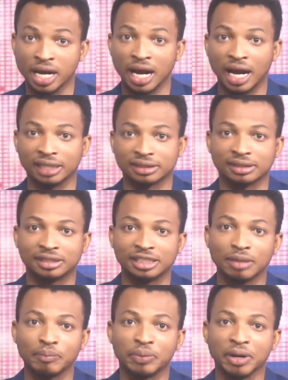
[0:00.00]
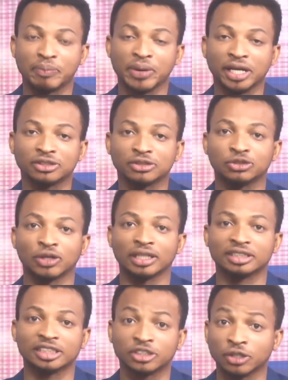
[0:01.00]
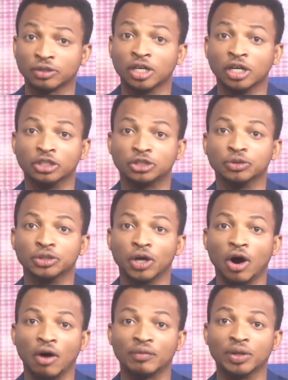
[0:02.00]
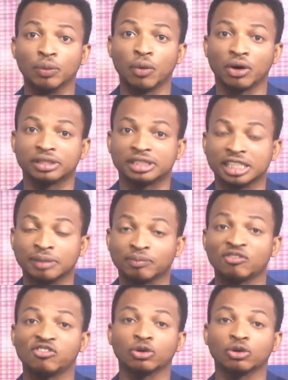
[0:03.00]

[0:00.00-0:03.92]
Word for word: as the team prepares to transition to the Audi Works team for